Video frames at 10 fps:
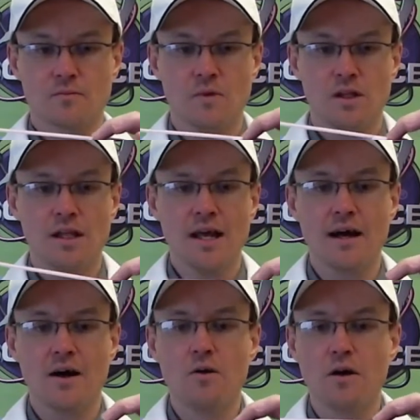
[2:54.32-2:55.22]

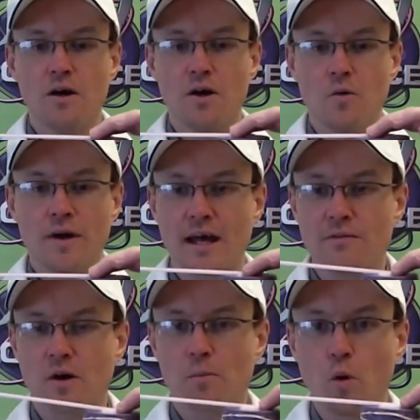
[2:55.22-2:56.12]
Now, we have
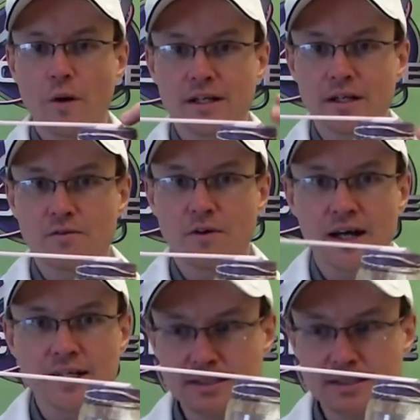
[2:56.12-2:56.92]
our pointing device.